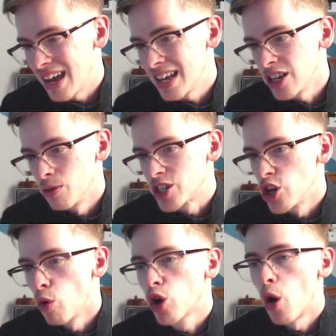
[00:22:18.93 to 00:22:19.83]
it's
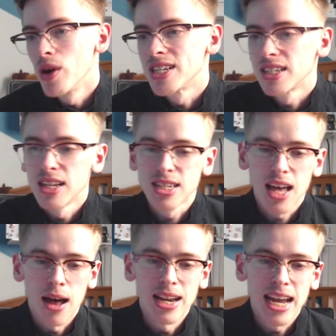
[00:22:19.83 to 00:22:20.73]
no coincidence
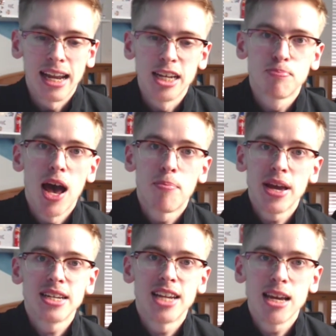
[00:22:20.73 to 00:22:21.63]
that Nicolas
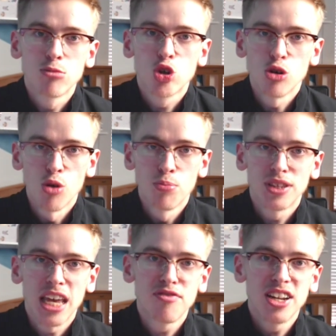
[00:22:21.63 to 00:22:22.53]
Pepe's names come up,
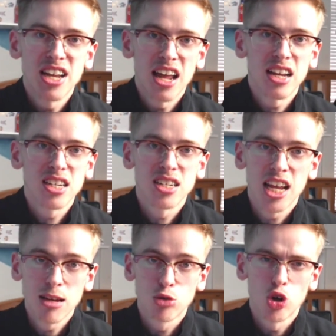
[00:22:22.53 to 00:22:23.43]
David Neres'
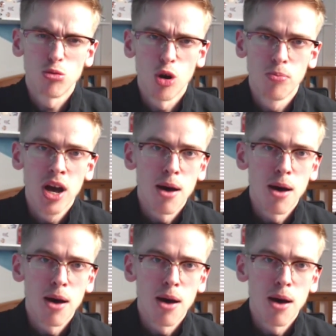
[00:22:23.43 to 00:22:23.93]
names come up,